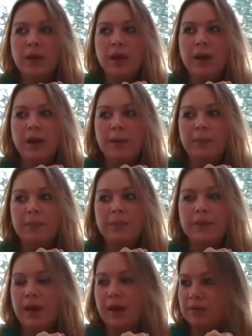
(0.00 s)
um,
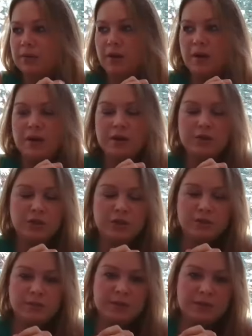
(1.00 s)
yeah, there are
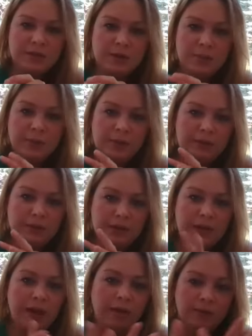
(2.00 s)
adjustments there, but
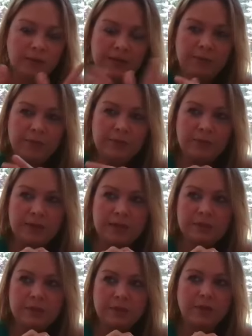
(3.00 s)
yeah, CFPB
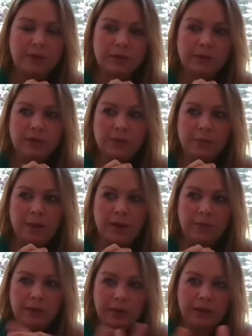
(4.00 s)
has been critical about it.